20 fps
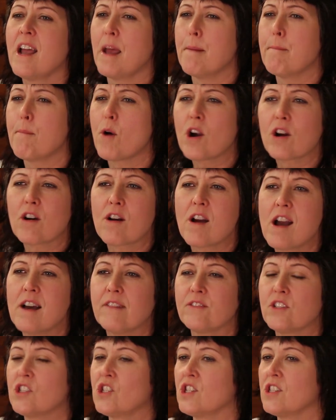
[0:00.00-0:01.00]
and
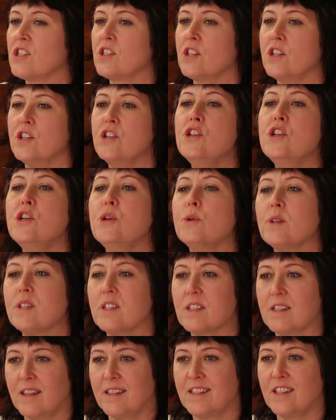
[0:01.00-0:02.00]
barcraft is just the
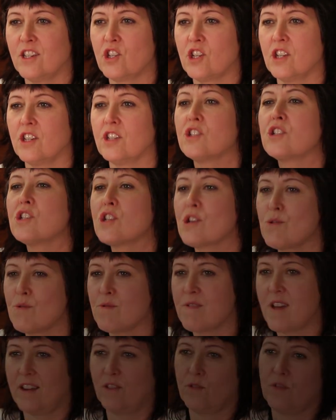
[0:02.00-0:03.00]
newest addition
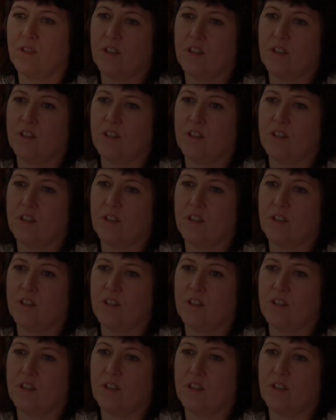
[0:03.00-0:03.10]
to that